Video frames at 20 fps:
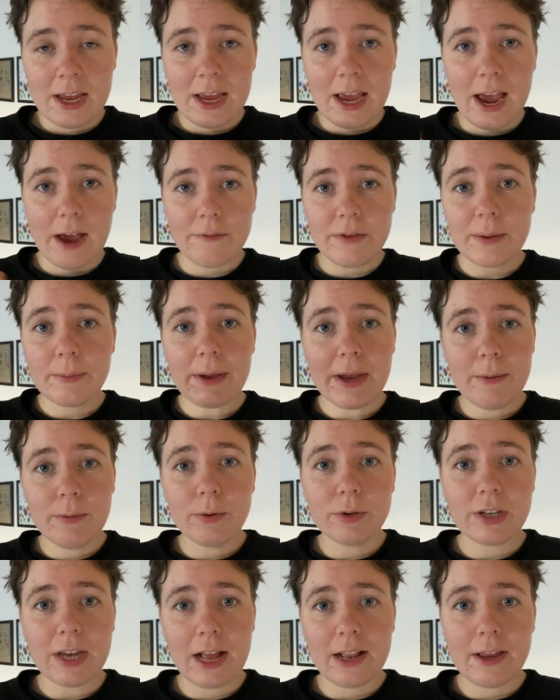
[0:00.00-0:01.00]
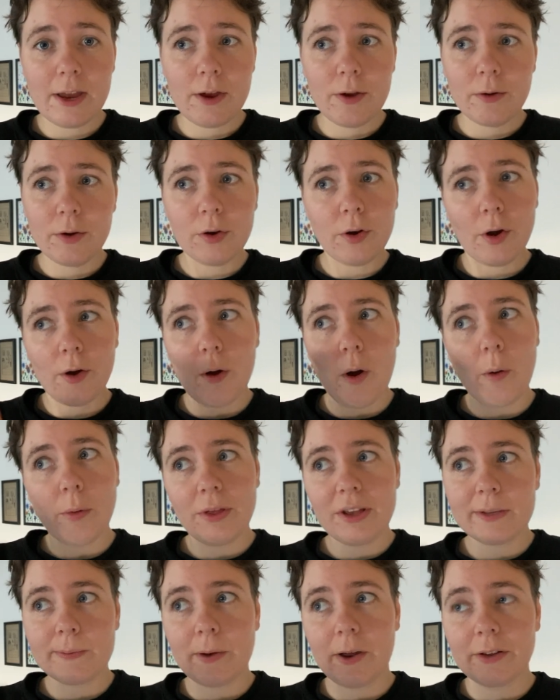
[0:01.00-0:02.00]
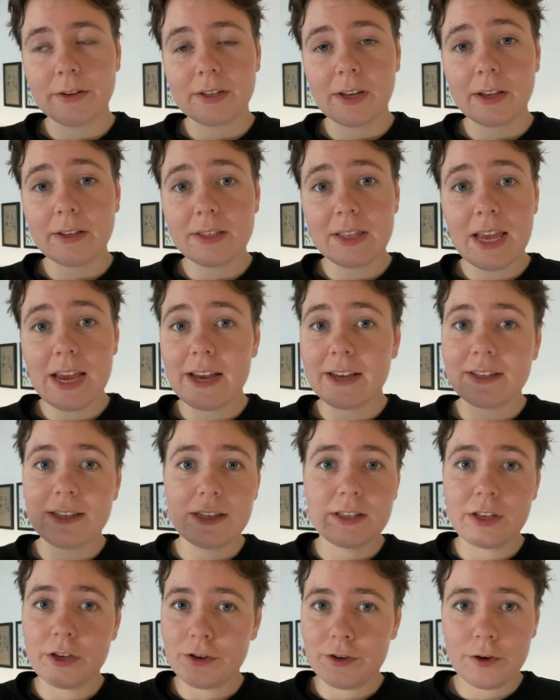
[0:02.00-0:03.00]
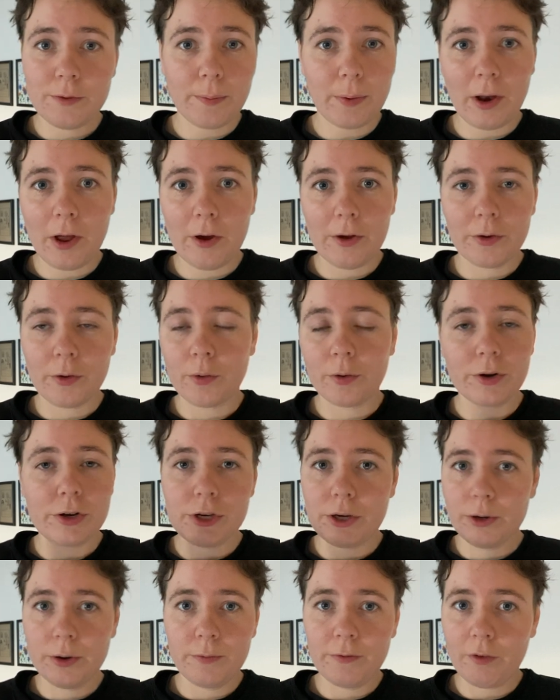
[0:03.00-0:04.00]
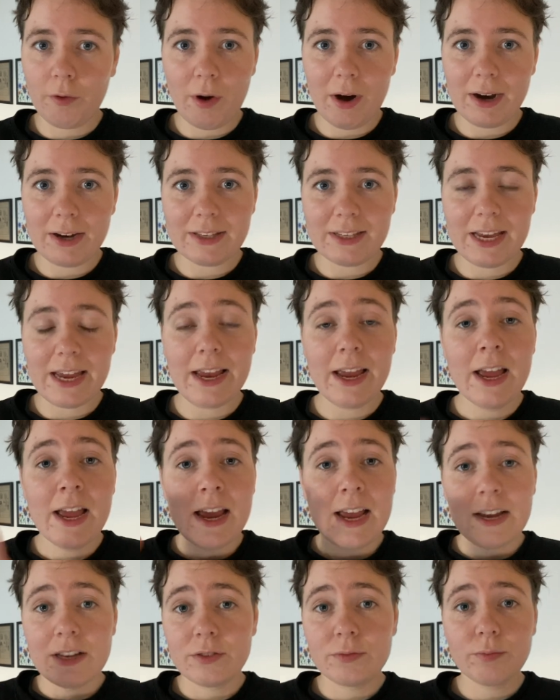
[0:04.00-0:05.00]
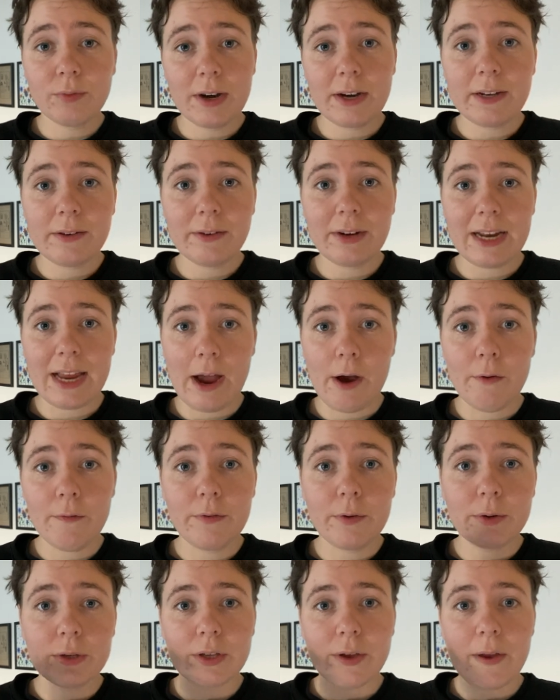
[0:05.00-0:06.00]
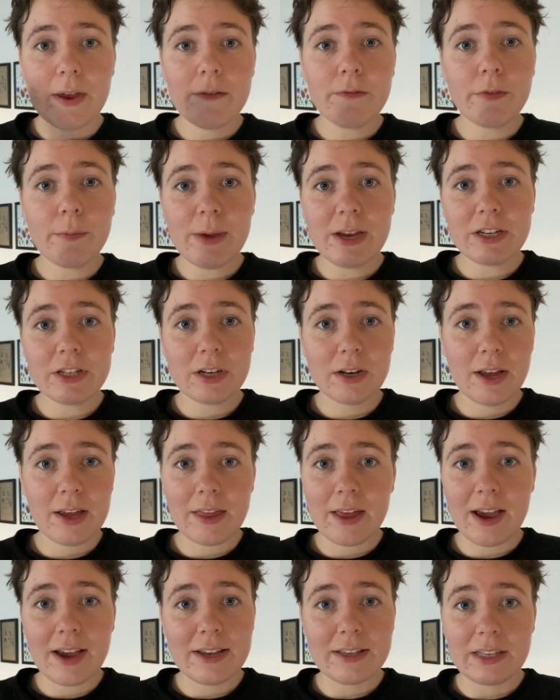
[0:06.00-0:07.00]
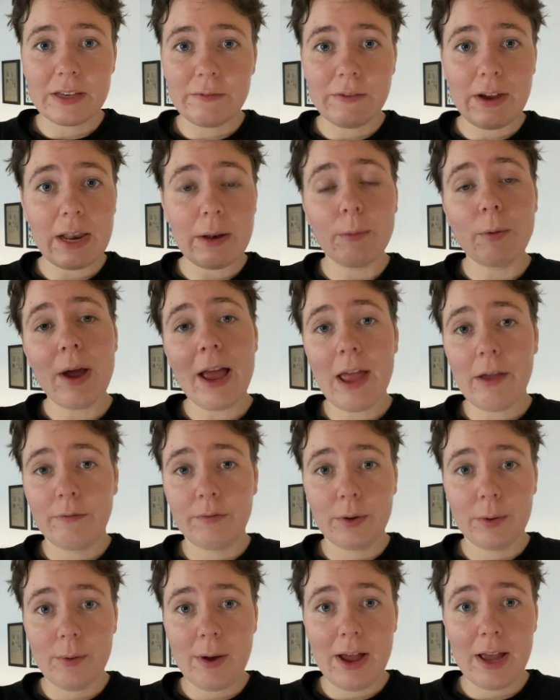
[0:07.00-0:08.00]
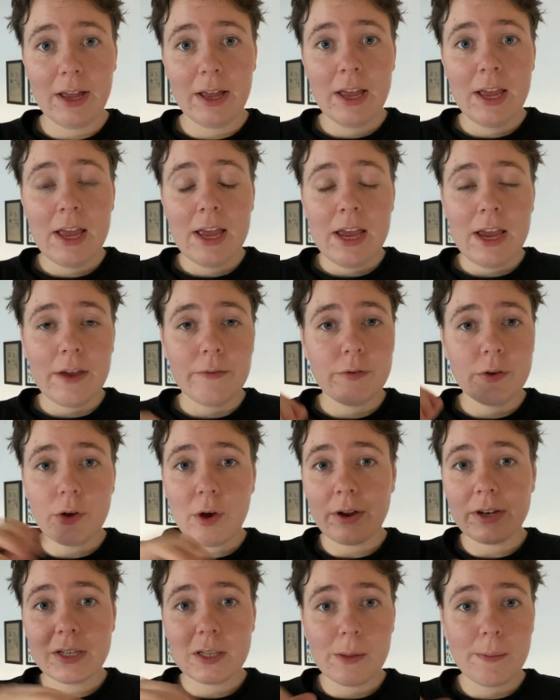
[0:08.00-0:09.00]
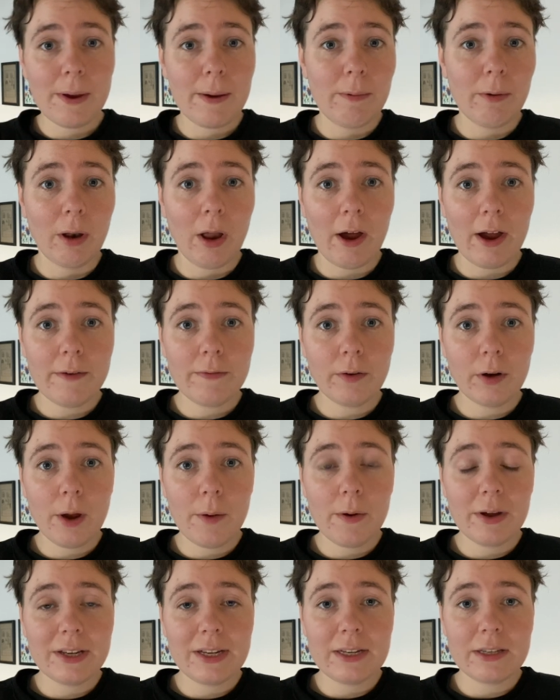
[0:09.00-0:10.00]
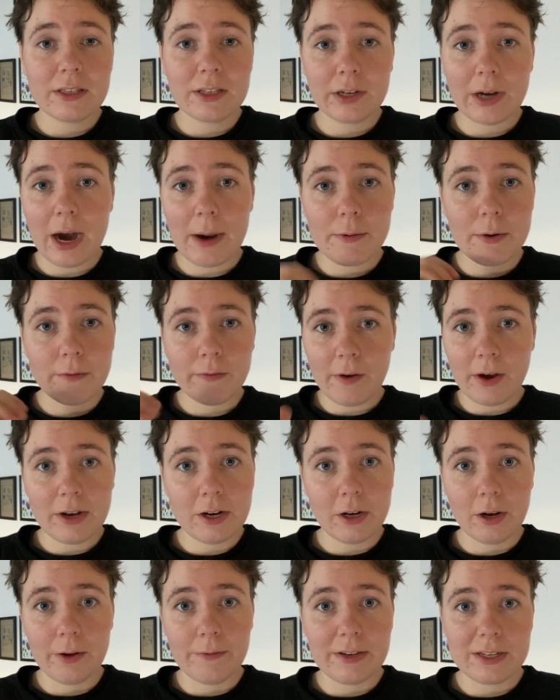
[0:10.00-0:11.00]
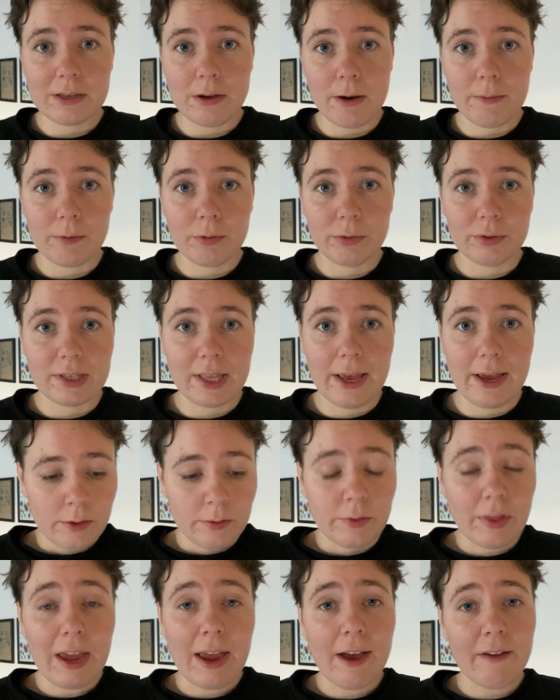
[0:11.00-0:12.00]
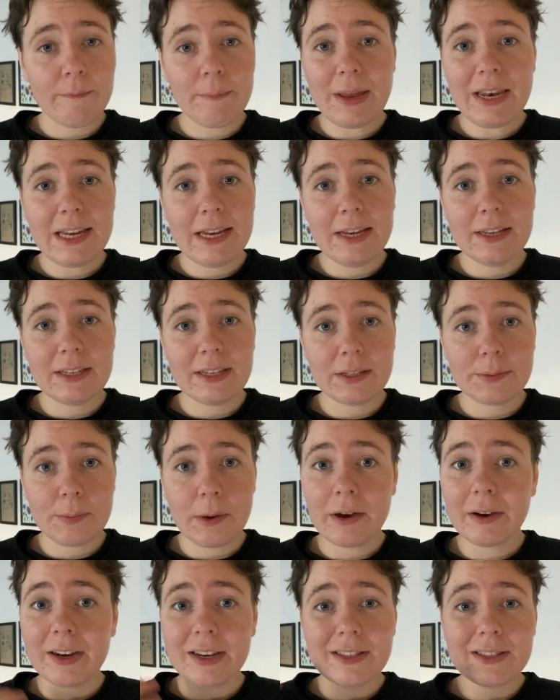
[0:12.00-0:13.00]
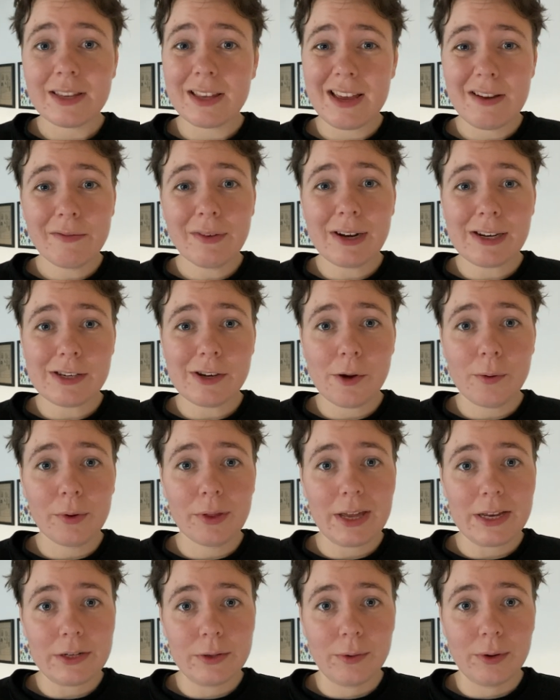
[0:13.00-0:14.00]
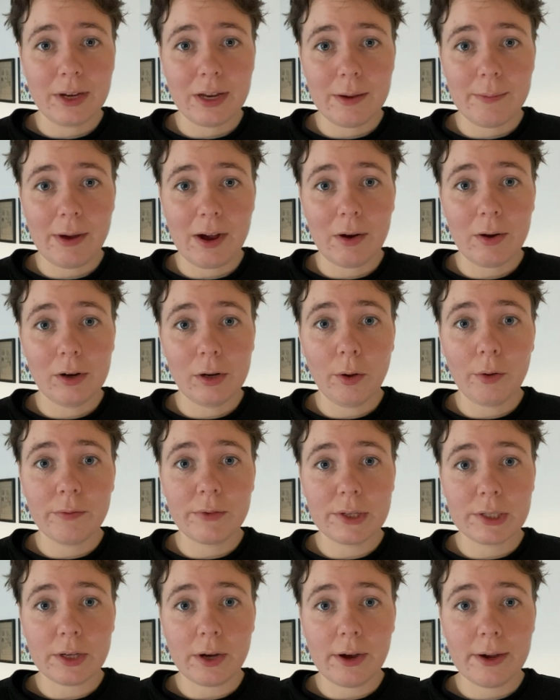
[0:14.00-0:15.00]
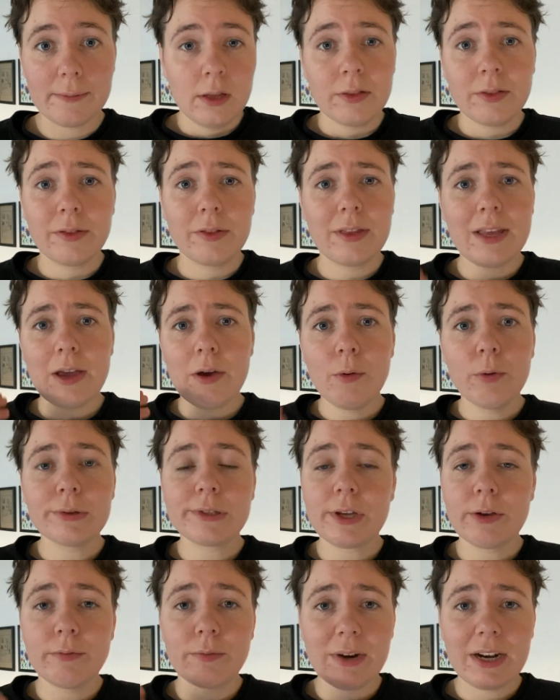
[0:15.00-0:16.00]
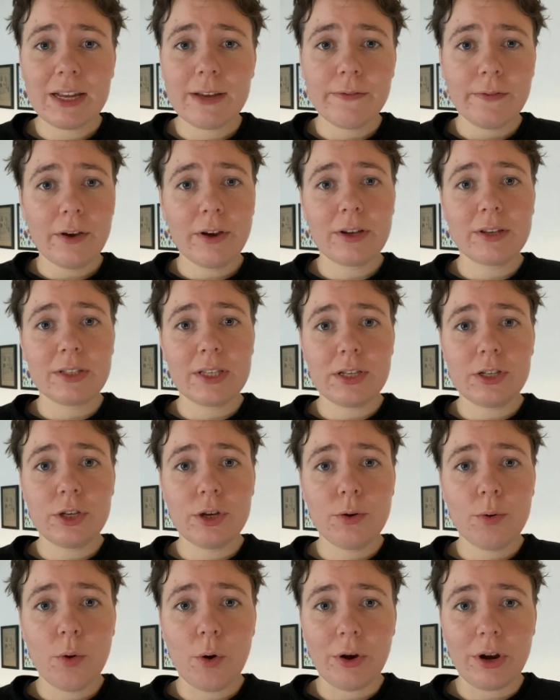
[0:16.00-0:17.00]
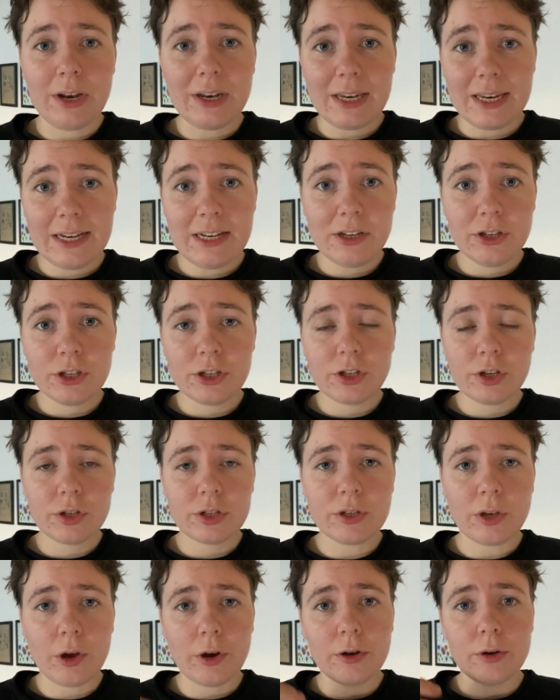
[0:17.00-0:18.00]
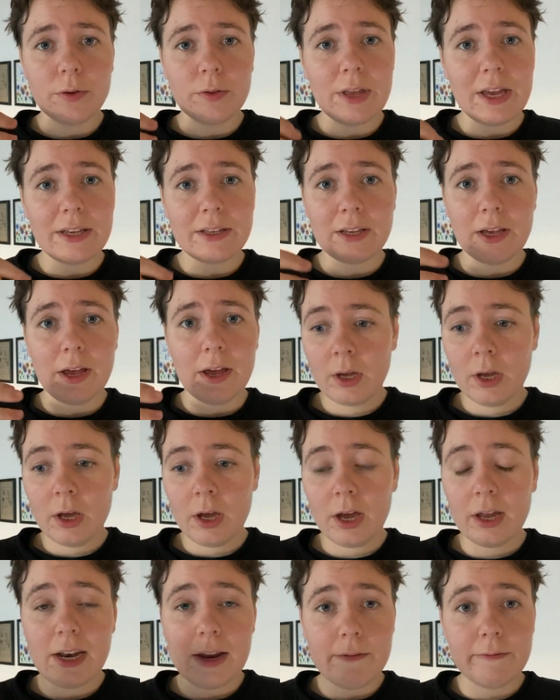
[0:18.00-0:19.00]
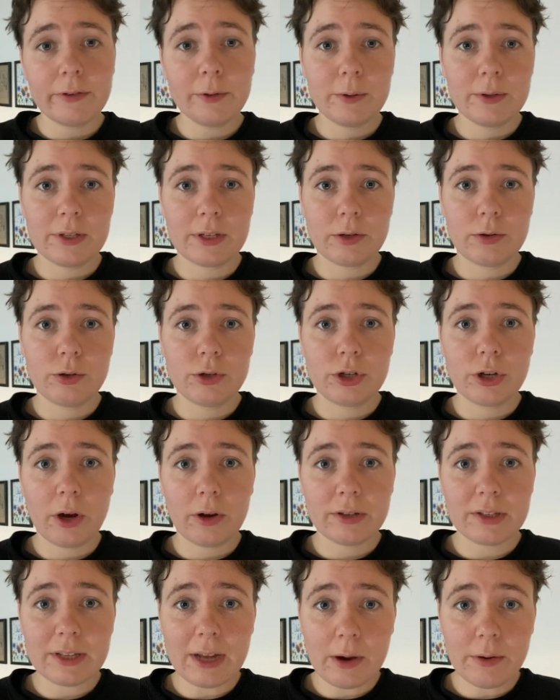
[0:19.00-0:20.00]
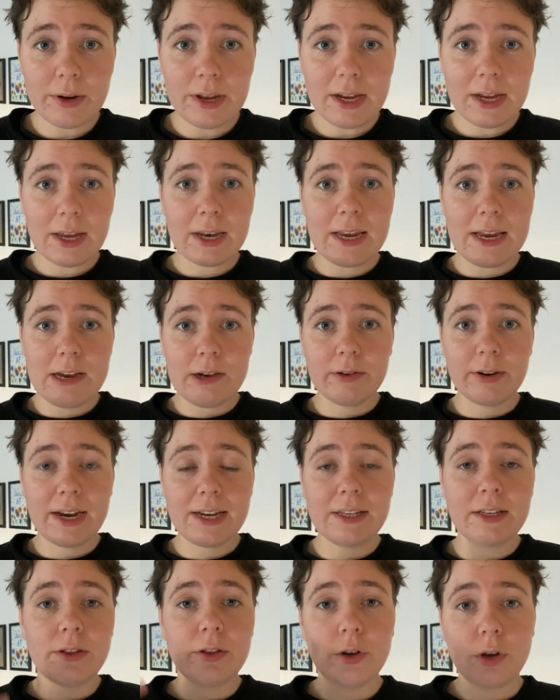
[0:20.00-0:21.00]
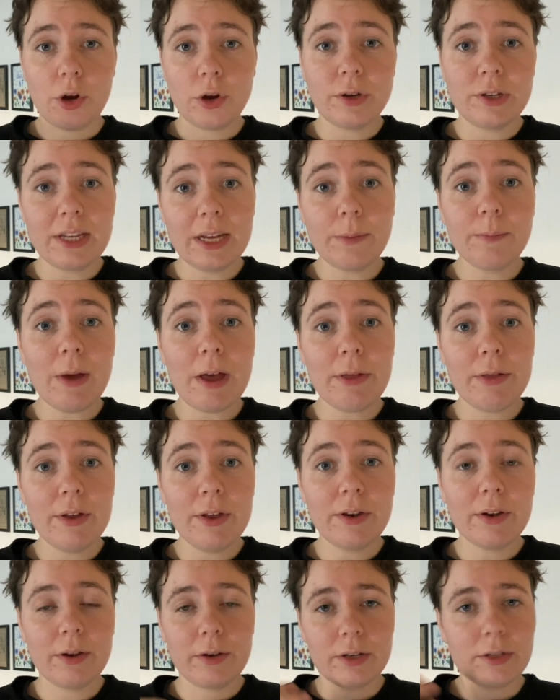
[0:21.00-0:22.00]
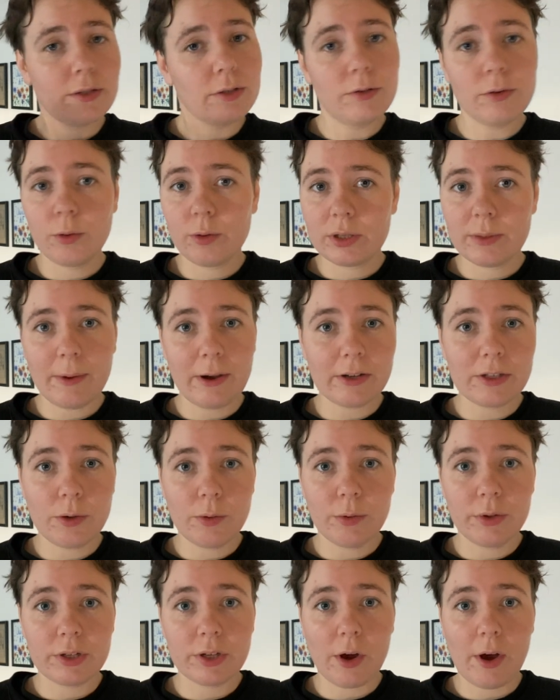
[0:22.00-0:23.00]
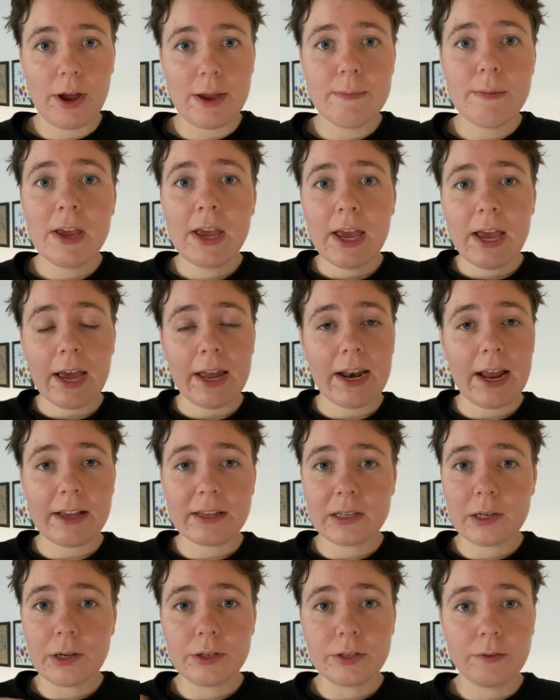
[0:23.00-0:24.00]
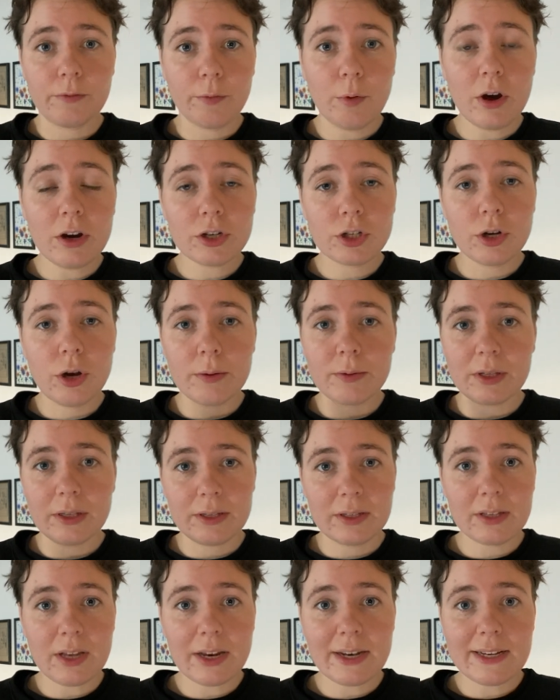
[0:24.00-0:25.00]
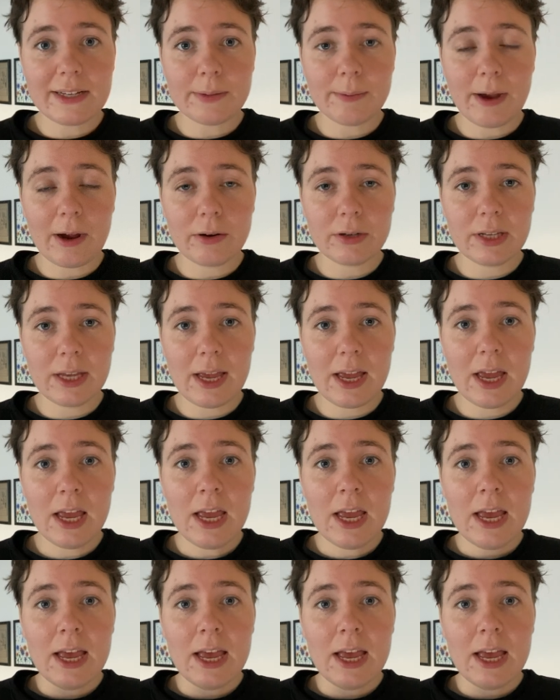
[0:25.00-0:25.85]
Having people tell you, you know, oh, this plant does this, it's a new plant or a new variety, is really, really helpful. So information like that is available everywhere. If you go into the people I follow on Instagram, you'll find a lot of examples there. They have many years experience, so they really know what they're talking about a lot of the time. It also really focuses you on a niche. So there's an influencer called Charles Dowding, and he created the no dig method and talks about it all the time and has loads of workshops and studies about it.